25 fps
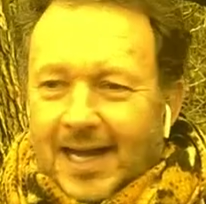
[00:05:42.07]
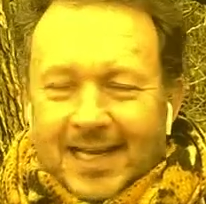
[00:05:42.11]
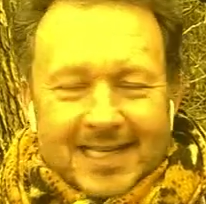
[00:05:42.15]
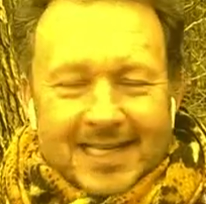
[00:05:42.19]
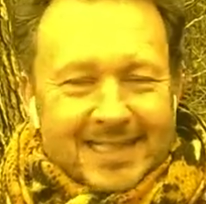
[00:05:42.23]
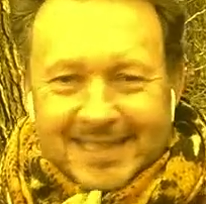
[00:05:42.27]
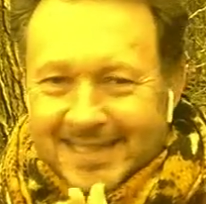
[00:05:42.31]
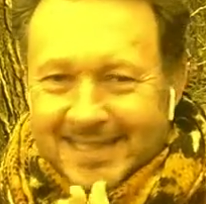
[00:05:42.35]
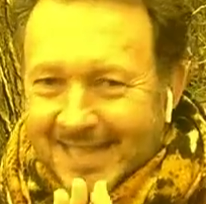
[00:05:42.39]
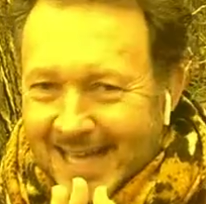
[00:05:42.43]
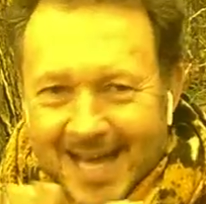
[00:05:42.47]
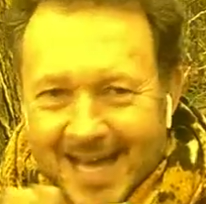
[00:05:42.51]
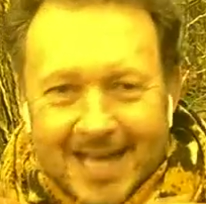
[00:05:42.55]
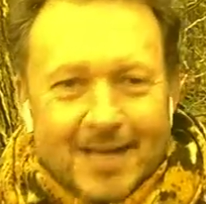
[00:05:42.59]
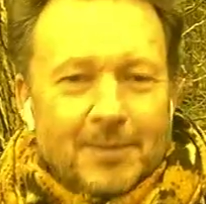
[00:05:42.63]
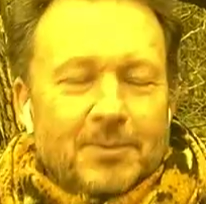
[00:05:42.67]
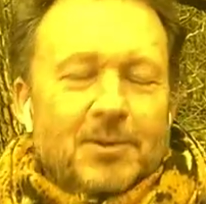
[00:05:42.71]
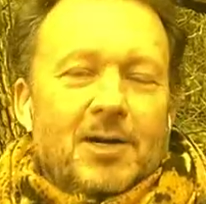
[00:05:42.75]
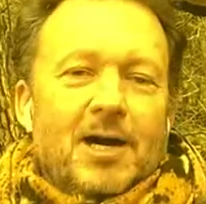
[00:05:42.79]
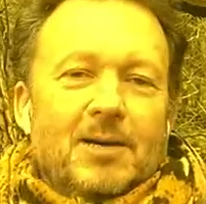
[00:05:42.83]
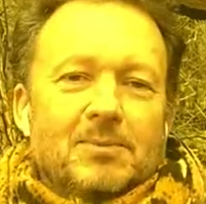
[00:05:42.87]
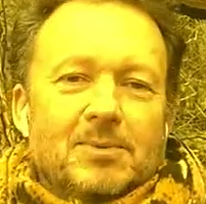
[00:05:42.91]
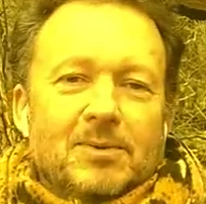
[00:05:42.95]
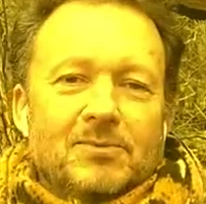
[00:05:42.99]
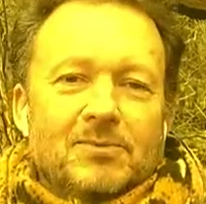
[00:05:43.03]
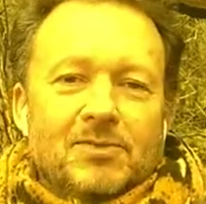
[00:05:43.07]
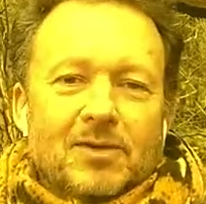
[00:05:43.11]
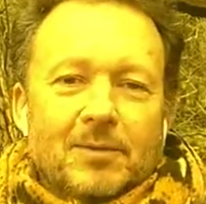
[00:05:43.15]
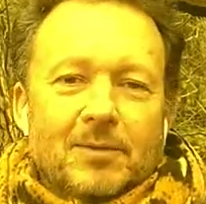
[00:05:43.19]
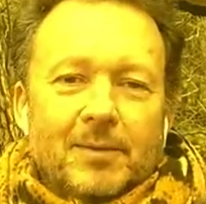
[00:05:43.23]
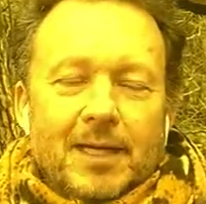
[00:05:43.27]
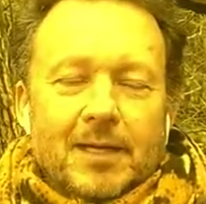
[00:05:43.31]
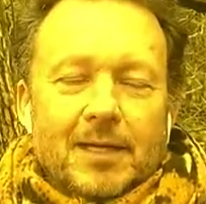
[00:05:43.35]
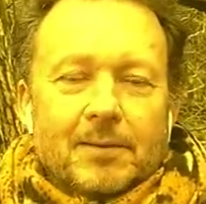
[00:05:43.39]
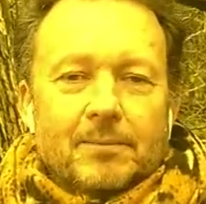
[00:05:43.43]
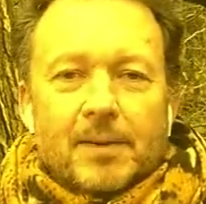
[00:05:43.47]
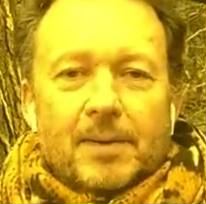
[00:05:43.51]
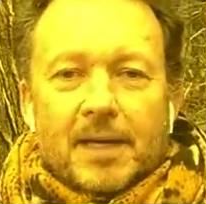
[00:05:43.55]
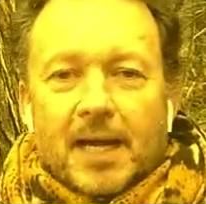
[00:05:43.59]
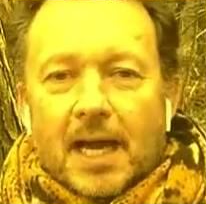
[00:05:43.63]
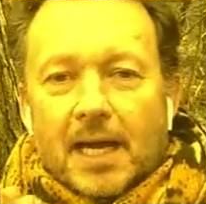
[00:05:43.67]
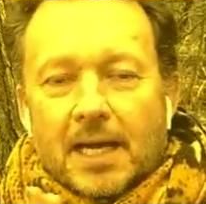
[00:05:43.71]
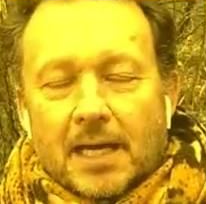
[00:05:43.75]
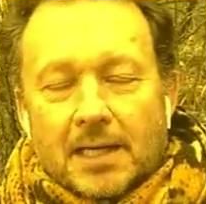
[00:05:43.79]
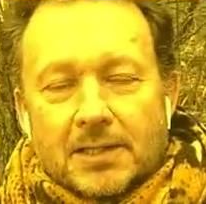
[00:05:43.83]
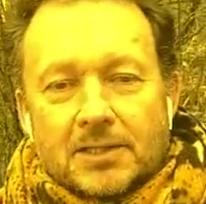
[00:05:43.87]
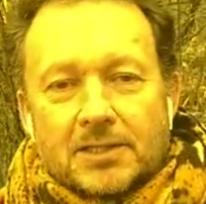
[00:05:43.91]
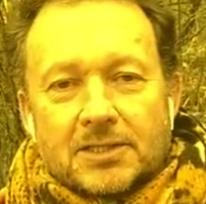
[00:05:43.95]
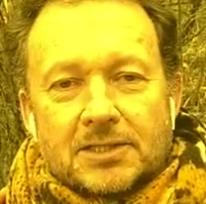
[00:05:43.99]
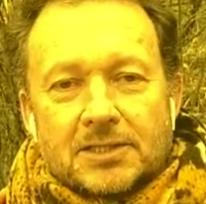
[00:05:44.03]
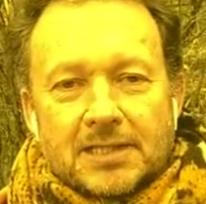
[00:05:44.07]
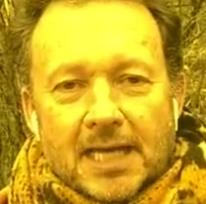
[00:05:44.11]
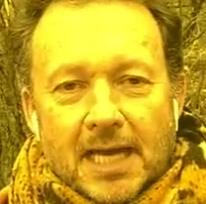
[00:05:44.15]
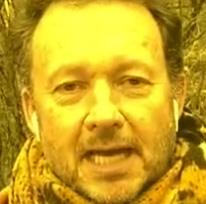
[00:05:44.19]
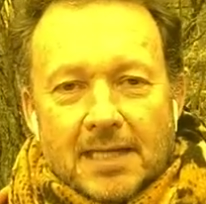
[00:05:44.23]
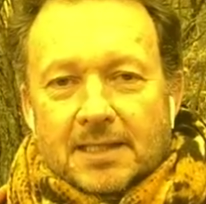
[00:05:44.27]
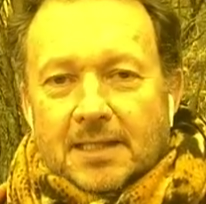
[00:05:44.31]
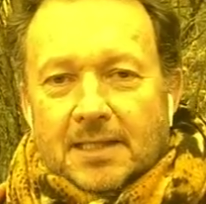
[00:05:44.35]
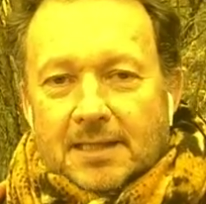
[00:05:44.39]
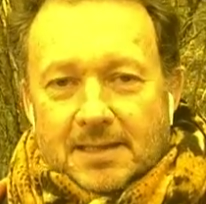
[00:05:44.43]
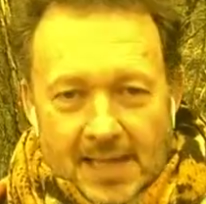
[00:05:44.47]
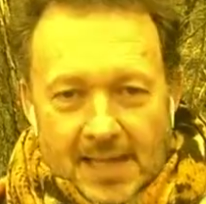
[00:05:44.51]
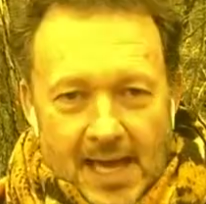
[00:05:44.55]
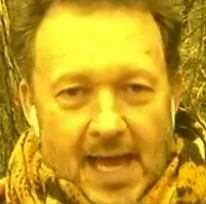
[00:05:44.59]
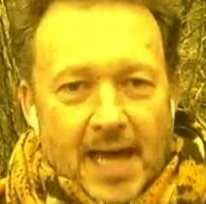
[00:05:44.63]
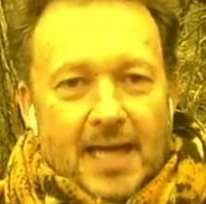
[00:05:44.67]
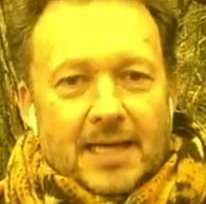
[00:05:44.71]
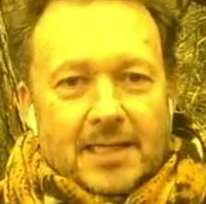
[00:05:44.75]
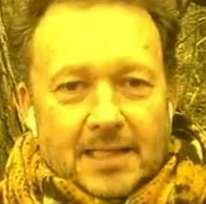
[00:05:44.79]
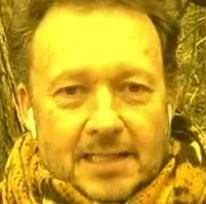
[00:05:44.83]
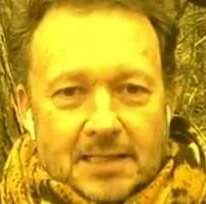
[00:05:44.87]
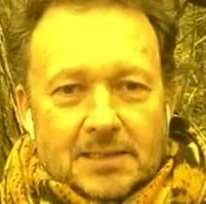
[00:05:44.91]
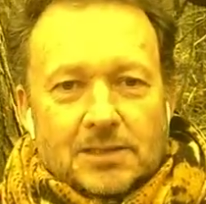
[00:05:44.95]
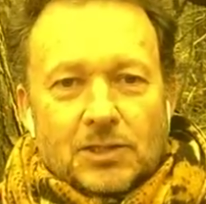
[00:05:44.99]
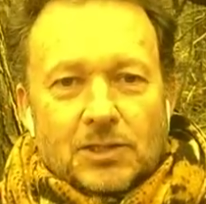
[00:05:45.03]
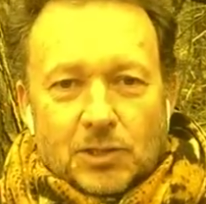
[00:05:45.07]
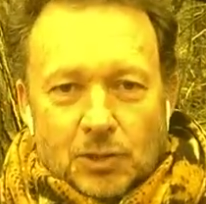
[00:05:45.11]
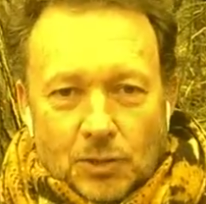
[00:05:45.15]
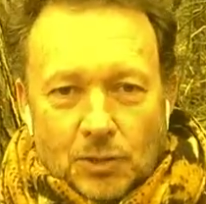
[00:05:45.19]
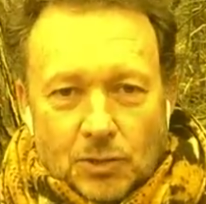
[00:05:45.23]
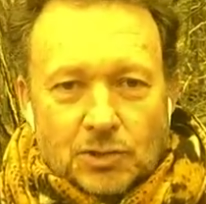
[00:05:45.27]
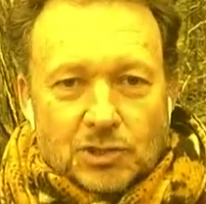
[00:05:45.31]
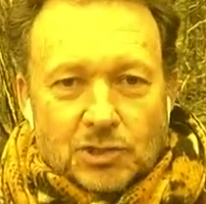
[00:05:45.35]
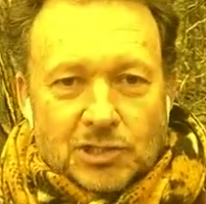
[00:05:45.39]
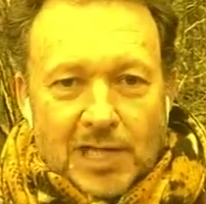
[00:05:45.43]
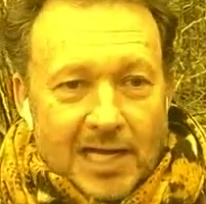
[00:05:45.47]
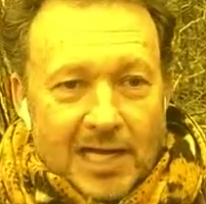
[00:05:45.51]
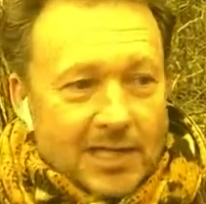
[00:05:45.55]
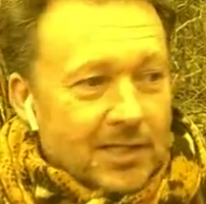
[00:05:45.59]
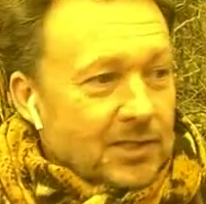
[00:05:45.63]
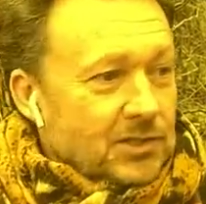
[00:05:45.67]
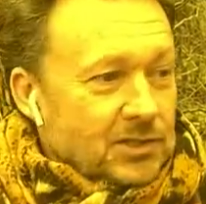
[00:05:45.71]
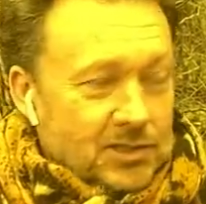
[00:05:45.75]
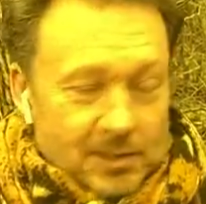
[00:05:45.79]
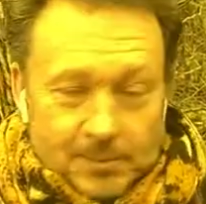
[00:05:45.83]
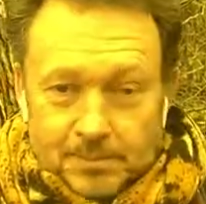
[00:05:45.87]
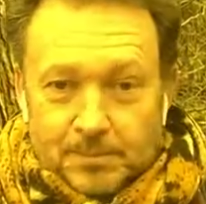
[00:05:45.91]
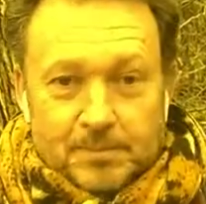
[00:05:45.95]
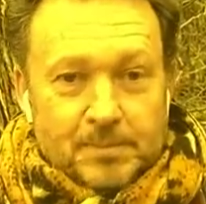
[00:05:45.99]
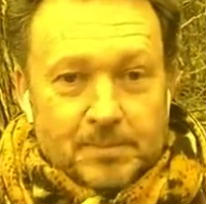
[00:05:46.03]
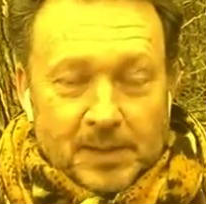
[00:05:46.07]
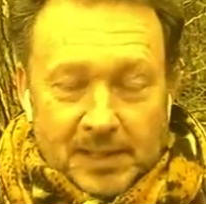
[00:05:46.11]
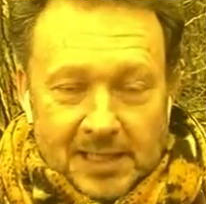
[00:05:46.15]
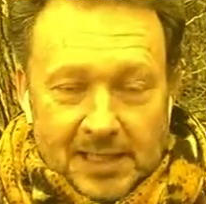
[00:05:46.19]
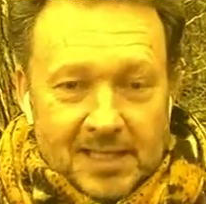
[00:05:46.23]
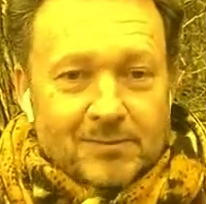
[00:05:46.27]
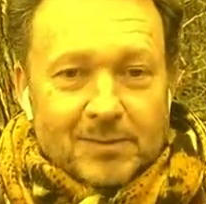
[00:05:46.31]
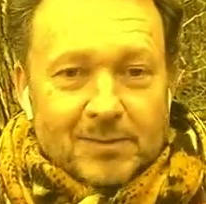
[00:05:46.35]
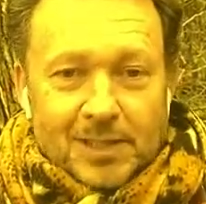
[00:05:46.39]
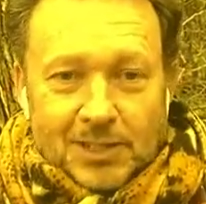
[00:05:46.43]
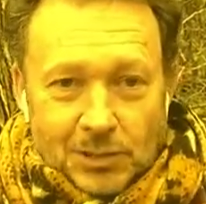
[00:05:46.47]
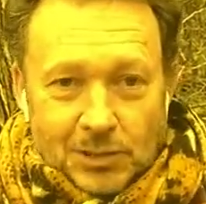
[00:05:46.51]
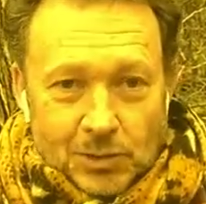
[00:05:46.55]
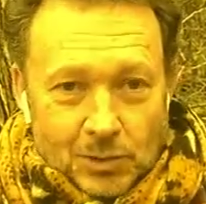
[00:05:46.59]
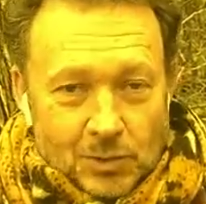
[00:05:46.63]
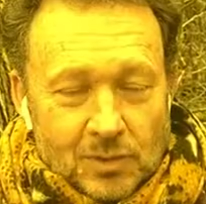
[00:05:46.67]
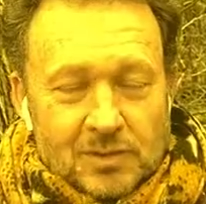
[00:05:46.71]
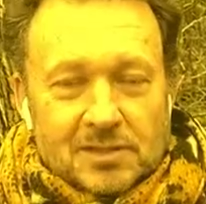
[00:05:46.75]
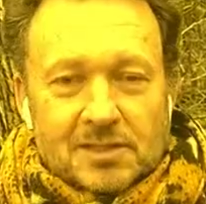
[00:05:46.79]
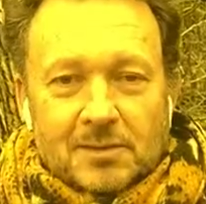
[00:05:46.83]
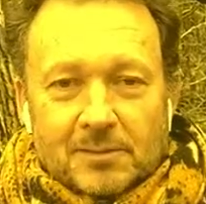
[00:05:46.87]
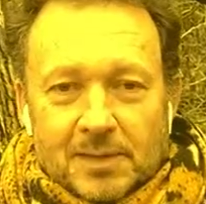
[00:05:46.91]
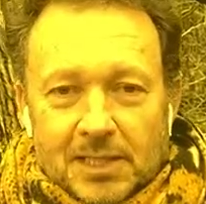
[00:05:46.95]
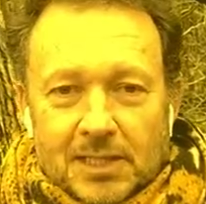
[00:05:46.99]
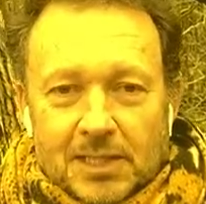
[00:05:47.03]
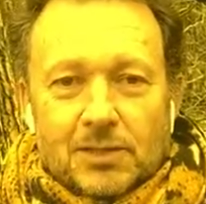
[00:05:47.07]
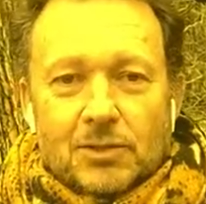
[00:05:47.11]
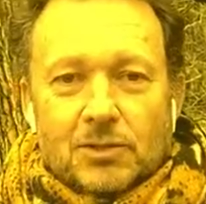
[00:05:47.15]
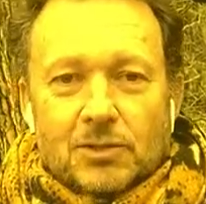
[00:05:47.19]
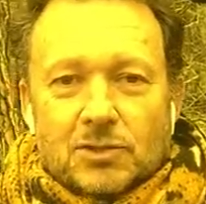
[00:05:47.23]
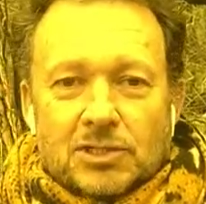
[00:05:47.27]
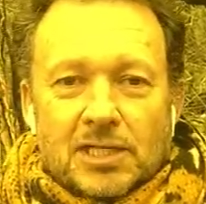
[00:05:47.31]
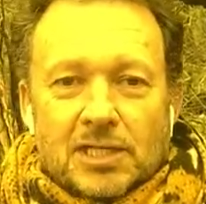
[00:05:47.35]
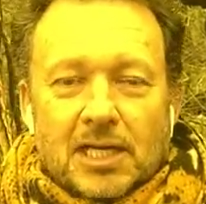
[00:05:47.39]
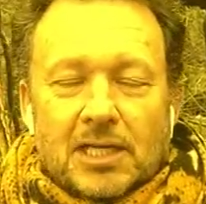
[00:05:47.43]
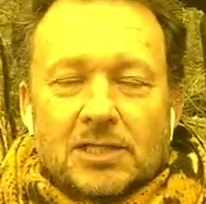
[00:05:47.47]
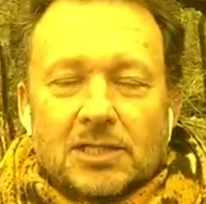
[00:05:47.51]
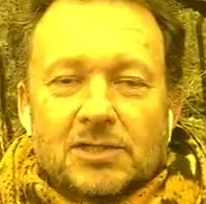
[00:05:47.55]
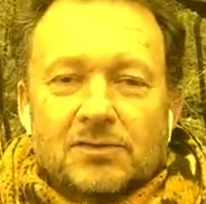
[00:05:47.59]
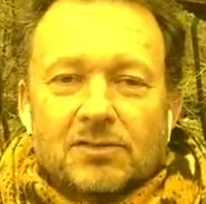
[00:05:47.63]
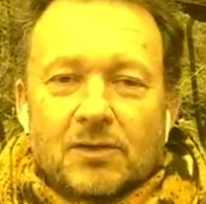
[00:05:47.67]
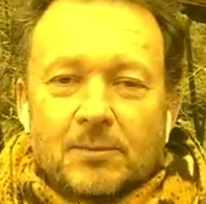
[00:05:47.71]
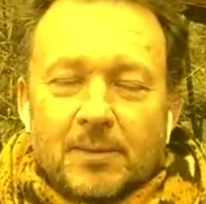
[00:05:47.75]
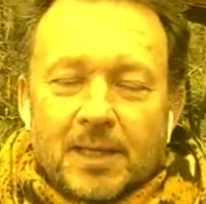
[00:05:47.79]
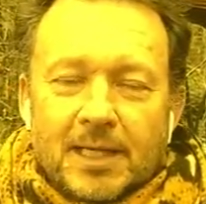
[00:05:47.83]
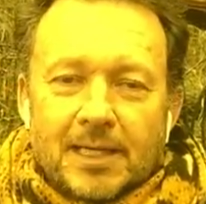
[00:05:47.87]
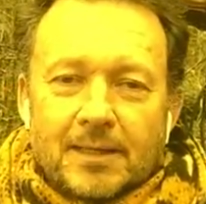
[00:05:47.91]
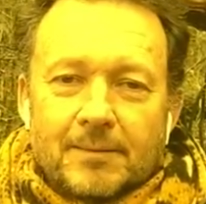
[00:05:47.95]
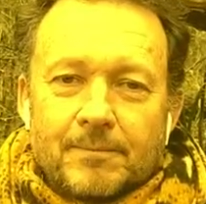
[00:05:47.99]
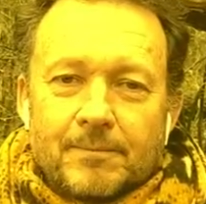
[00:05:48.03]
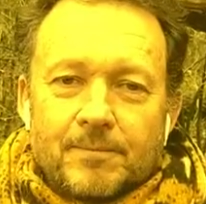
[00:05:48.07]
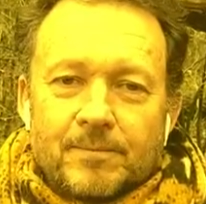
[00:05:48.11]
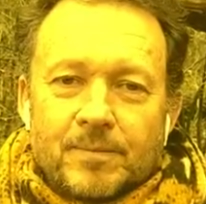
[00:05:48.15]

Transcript: Not a problem for me, but I understand that that is a huge challenge. Believe me, it used to be a huge challenge for me,